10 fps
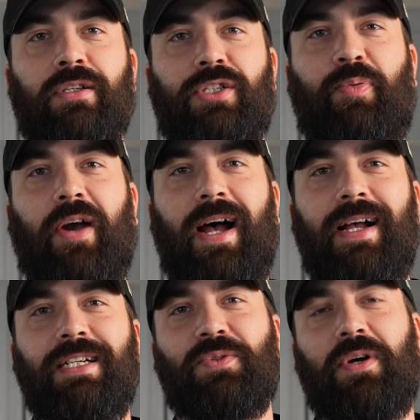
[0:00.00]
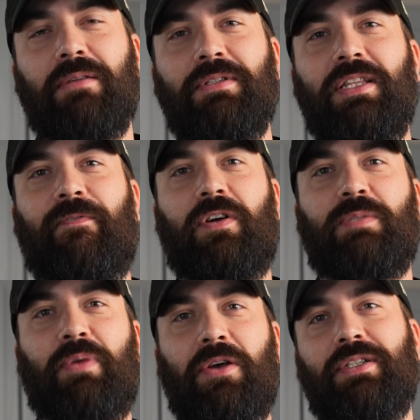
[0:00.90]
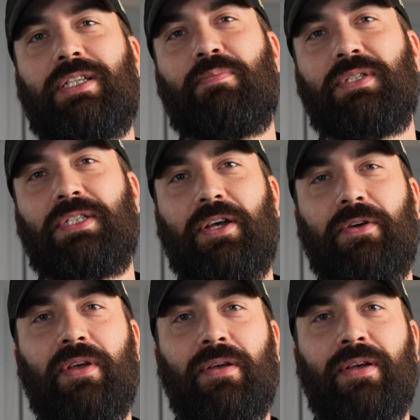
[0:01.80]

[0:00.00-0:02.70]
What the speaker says: Surprise! Welcome to the first bonus episode.